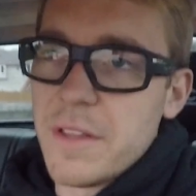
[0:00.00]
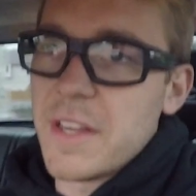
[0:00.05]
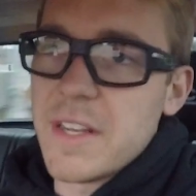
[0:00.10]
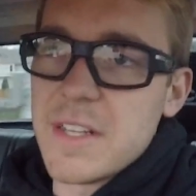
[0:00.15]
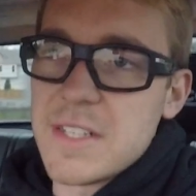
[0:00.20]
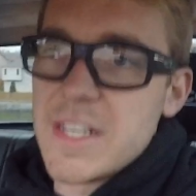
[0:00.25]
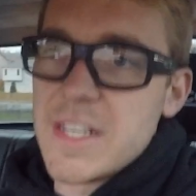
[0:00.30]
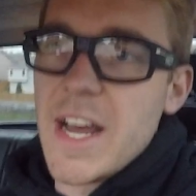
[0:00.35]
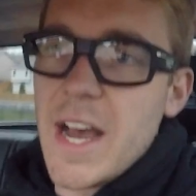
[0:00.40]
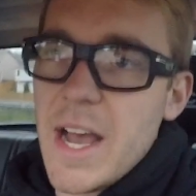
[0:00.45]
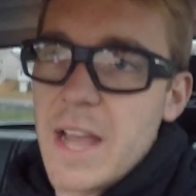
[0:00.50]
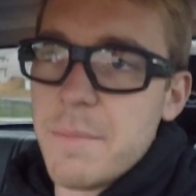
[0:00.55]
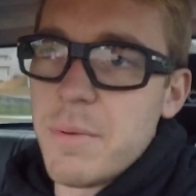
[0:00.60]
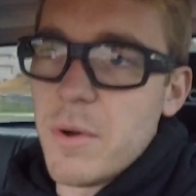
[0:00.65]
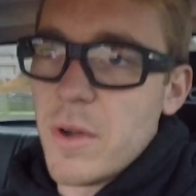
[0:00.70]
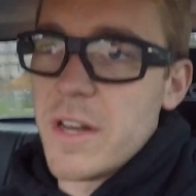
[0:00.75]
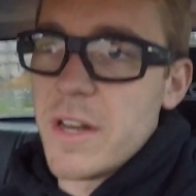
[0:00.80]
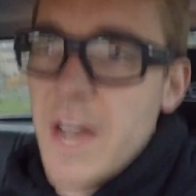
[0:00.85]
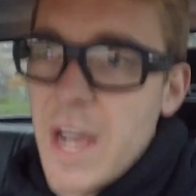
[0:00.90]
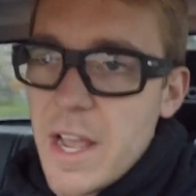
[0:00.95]
I think it's
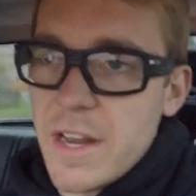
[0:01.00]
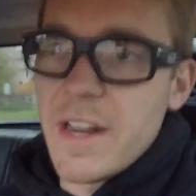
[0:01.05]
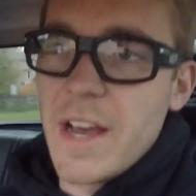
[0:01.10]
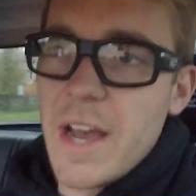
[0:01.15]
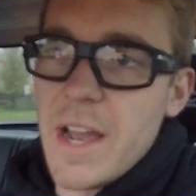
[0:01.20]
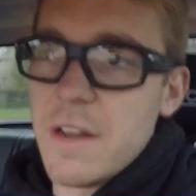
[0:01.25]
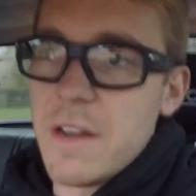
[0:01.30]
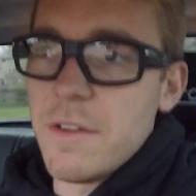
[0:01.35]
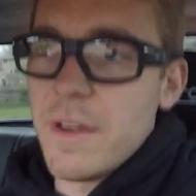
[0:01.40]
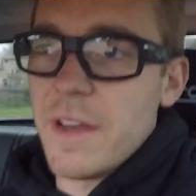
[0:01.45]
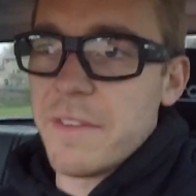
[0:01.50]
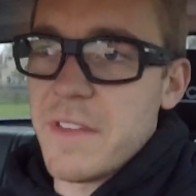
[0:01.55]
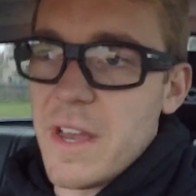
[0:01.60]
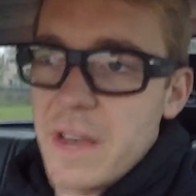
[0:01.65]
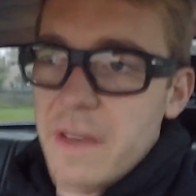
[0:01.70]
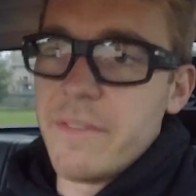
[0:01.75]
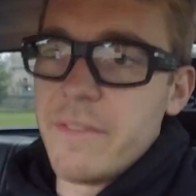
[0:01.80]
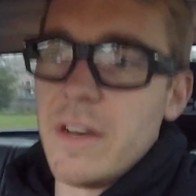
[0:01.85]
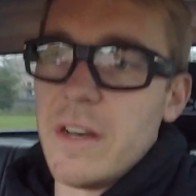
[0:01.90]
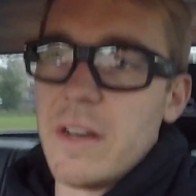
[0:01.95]
9.99. You have to
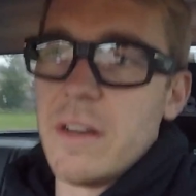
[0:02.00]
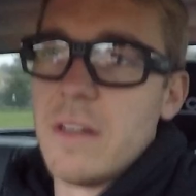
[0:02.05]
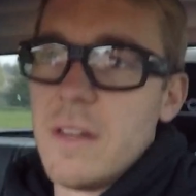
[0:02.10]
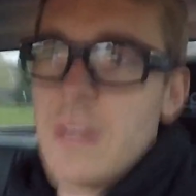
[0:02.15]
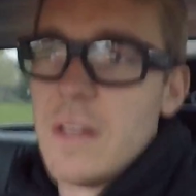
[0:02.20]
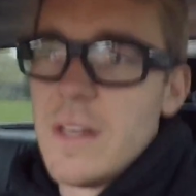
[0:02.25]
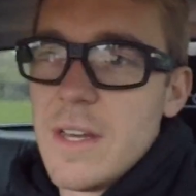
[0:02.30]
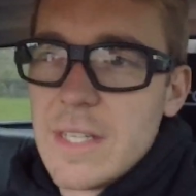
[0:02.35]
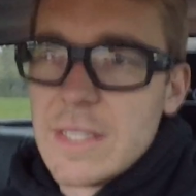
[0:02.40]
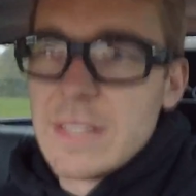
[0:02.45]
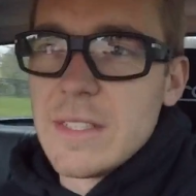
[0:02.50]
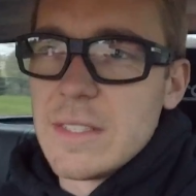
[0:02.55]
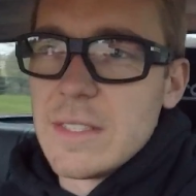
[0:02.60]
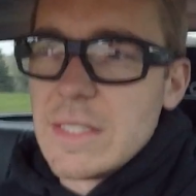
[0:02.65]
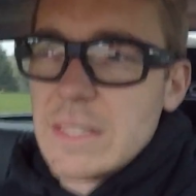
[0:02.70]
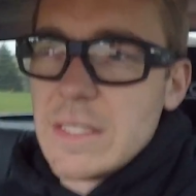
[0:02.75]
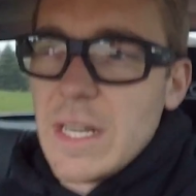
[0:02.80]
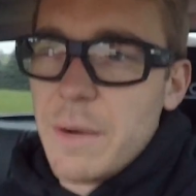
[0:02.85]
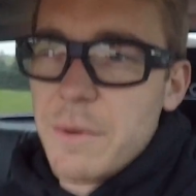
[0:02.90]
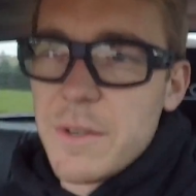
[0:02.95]
have I
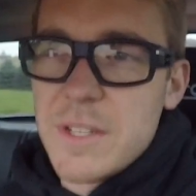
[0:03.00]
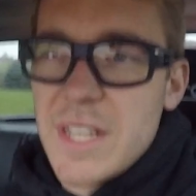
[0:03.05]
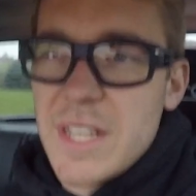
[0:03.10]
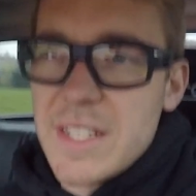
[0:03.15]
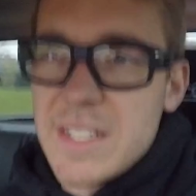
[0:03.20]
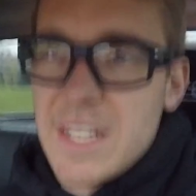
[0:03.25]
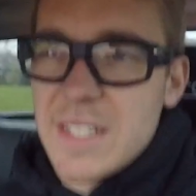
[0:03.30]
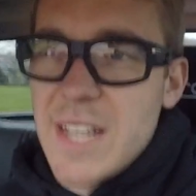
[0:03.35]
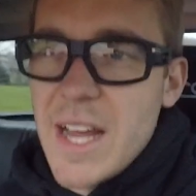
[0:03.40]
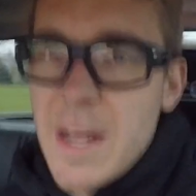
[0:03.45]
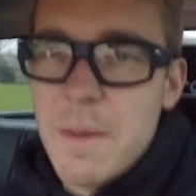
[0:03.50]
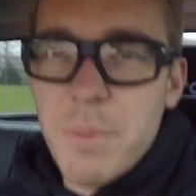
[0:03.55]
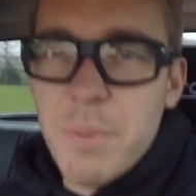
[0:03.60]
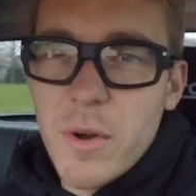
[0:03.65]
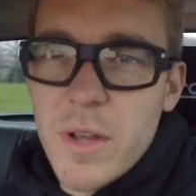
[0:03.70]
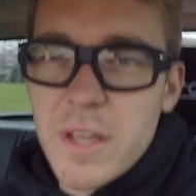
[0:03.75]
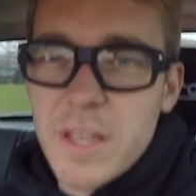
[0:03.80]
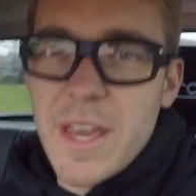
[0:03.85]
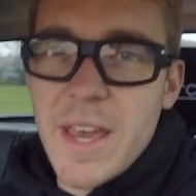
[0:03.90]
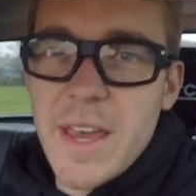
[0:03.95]
want to say it's a
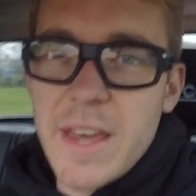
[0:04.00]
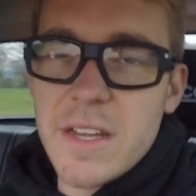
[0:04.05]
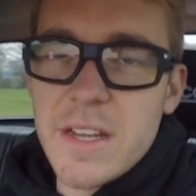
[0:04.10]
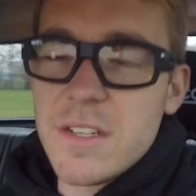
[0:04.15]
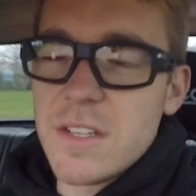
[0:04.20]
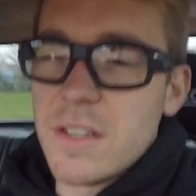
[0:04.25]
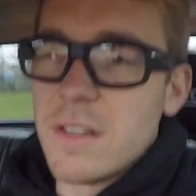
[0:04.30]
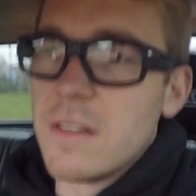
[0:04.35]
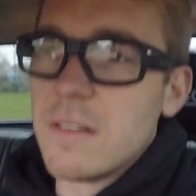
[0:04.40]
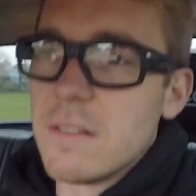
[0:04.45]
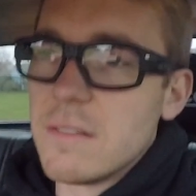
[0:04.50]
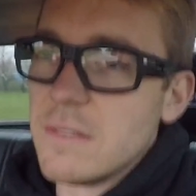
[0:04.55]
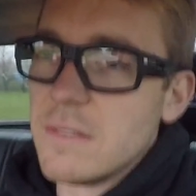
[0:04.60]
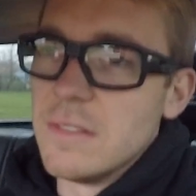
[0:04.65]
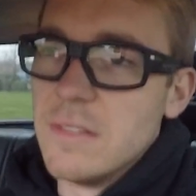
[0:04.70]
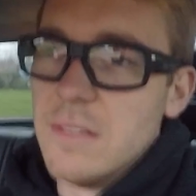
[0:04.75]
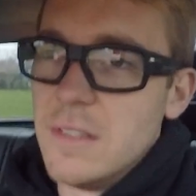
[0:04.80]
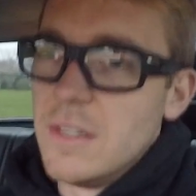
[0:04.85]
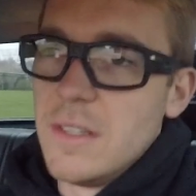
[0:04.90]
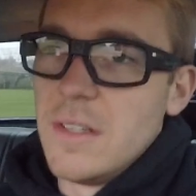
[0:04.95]
10-point cage,
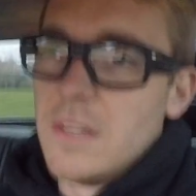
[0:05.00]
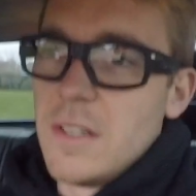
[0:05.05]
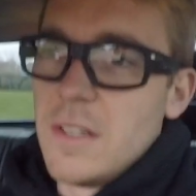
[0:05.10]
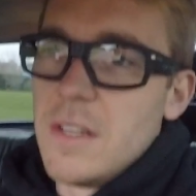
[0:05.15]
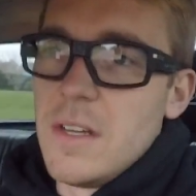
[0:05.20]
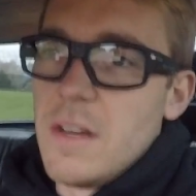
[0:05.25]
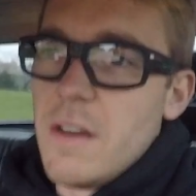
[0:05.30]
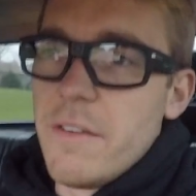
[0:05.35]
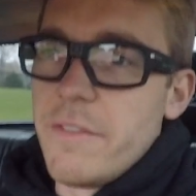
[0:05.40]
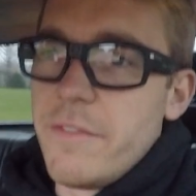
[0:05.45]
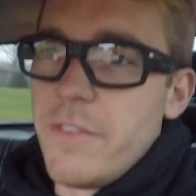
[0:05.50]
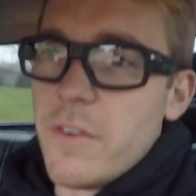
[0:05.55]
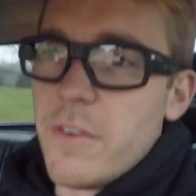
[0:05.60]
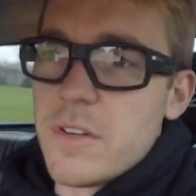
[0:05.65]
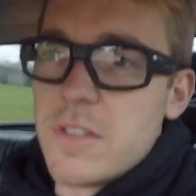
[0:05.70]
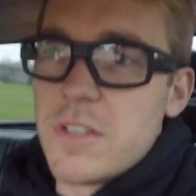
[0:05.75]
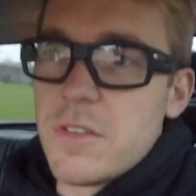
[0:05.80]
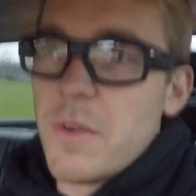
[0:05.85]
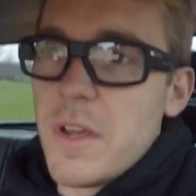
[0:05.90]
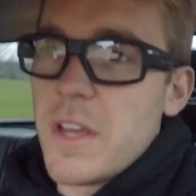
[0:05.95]
and
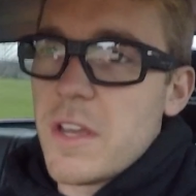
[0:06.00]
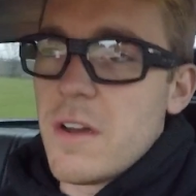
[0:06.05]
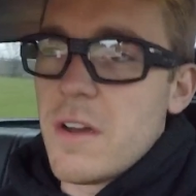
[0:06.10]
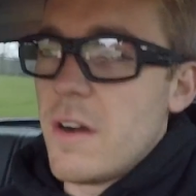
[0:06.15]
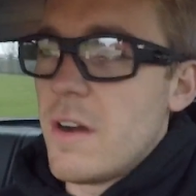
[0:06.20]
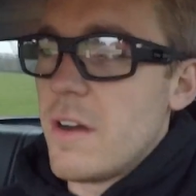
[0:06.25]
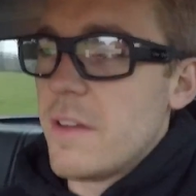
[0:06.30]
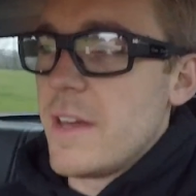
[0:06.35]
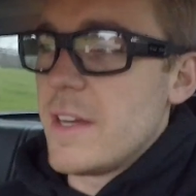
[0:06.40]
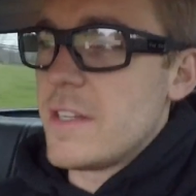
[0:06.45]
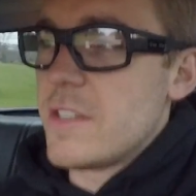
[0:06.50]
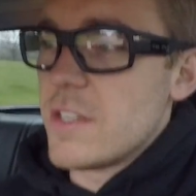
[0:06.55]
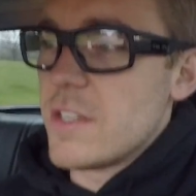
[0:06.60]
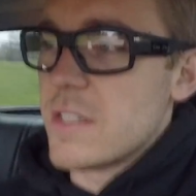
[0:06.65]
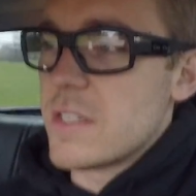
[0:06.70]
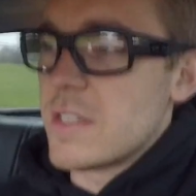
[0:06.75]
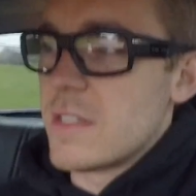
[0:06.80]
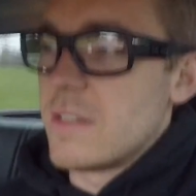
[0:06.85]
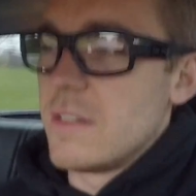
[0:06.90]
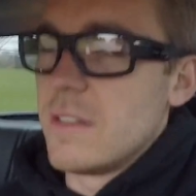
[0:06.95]
for a street car, that's
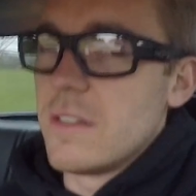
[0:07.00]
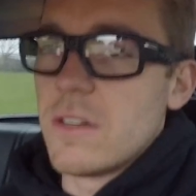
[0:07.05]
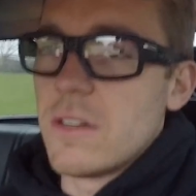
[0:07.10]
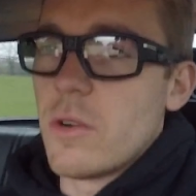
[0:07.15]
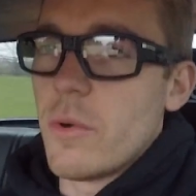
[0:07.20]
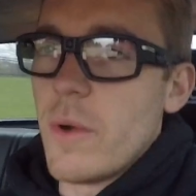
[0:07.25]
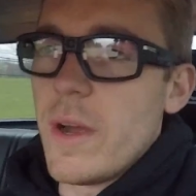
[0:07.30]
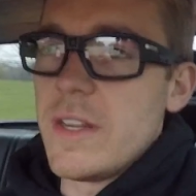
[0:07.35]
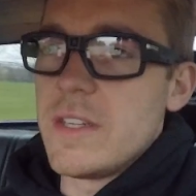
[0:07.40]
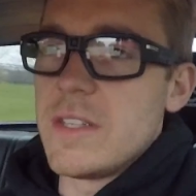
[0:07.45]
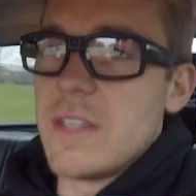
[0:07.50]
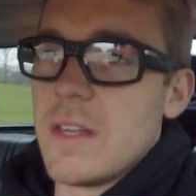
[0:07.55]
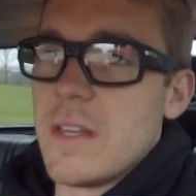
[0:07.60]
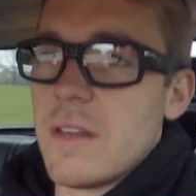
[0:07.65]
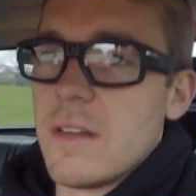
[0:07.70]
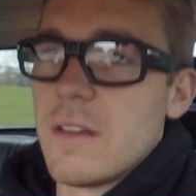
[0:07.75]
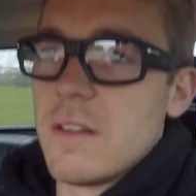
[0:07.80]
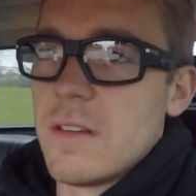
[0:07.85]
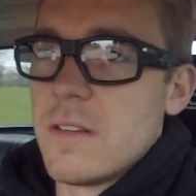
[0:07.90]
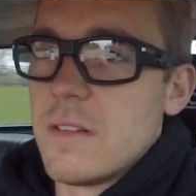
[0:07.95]
just crazy.
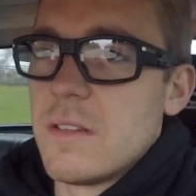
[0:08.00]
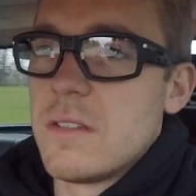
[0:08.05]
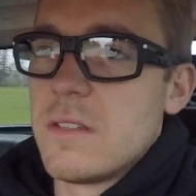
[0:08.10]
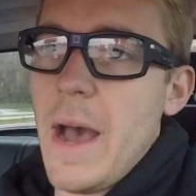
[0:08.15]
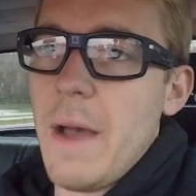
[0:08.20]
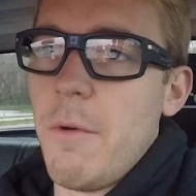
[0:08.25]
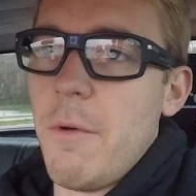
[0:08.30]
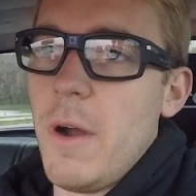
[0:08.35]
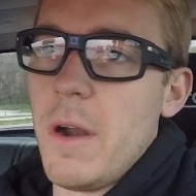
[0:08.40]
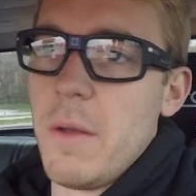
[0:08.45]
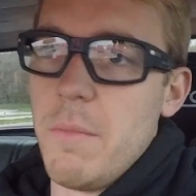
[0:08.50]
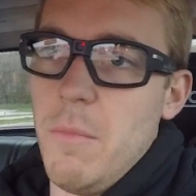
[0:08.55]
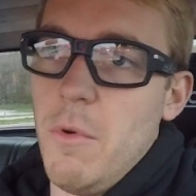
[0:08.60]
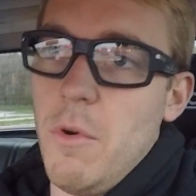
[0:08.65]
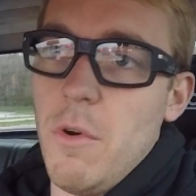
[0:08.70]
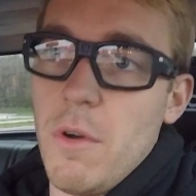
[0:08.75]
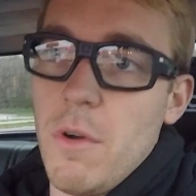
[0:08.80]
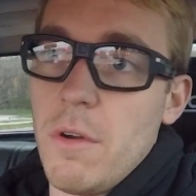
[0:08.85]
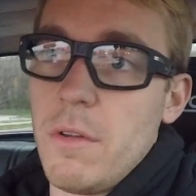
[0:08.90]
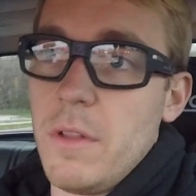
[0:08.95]
I want it
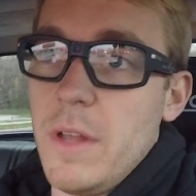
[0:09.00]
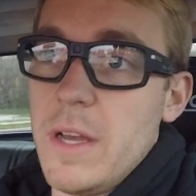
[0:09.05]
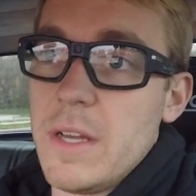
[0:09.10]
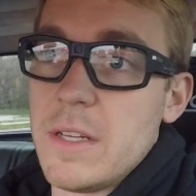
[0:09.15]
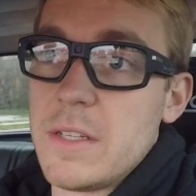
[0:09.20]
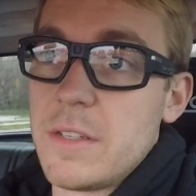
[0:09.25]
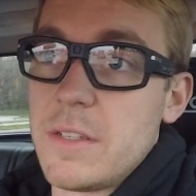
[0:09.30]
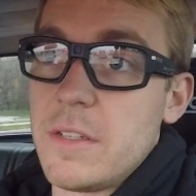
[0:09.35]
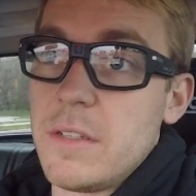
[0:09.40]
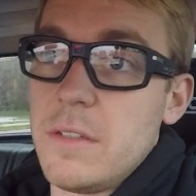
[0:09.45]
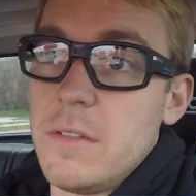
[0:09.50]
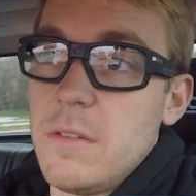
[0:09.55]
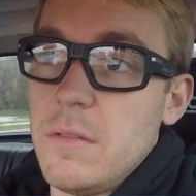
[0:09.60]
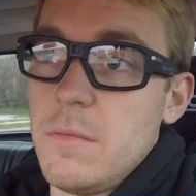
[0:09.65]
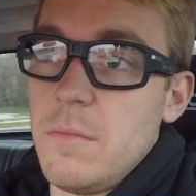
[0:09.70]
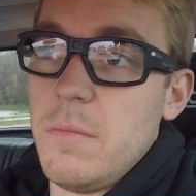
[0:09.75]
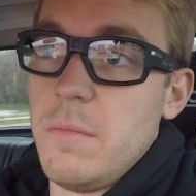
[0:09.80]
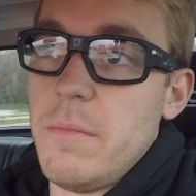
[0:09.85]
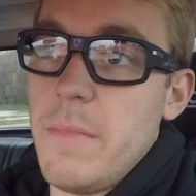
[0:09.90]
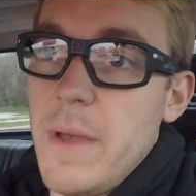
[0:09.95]
more or less,
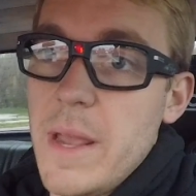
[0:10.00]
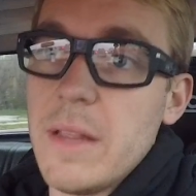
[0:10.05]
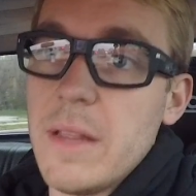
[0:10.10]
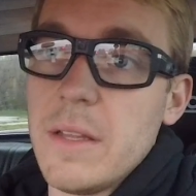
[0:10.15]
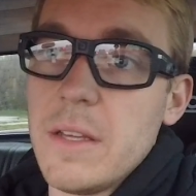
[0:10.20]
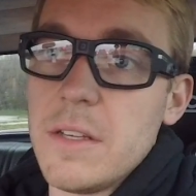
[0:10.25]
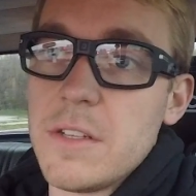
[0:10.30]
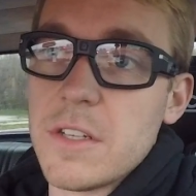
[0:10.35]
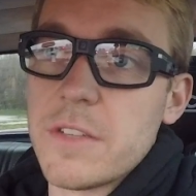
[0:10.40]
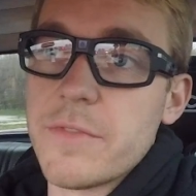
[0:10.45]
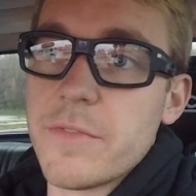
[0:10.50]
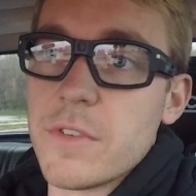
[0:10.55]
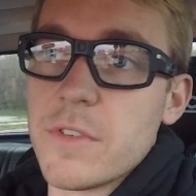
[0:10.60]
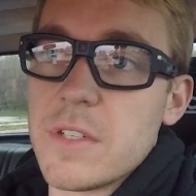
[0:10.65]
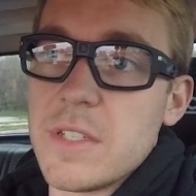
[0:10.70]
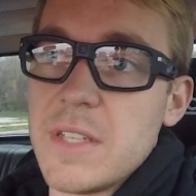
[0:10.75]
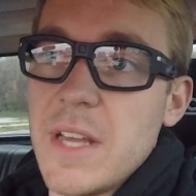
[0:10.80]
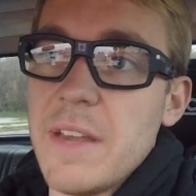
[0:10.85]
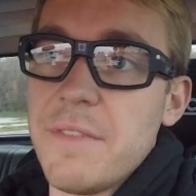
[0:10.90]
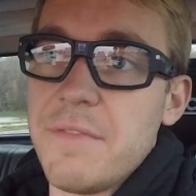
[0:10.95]
mainly just for
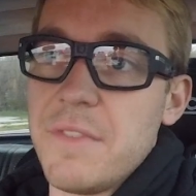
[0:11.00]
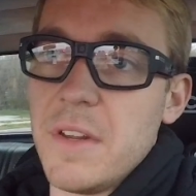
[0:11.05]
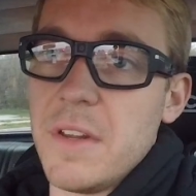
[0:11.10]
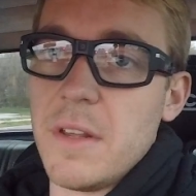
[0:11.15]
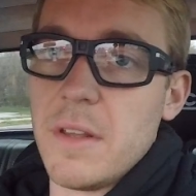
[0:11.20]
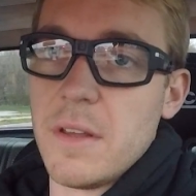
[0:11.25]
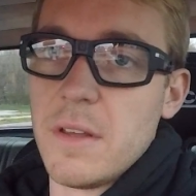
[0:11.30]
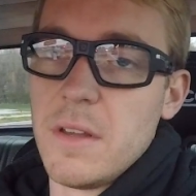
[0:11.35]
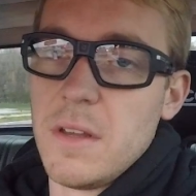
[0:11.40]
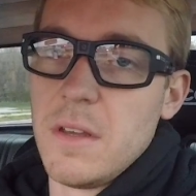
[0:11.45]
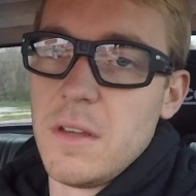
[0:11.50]
safety.